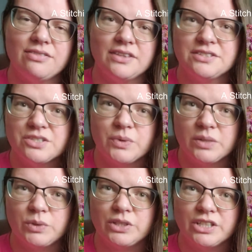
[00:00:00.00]
this is what
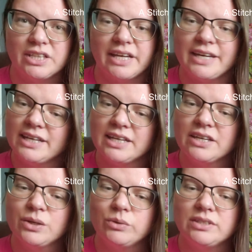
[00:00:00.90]
it will look like
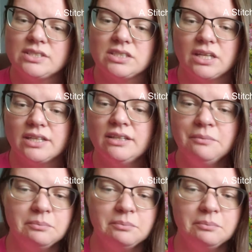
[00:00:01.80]
when it's done.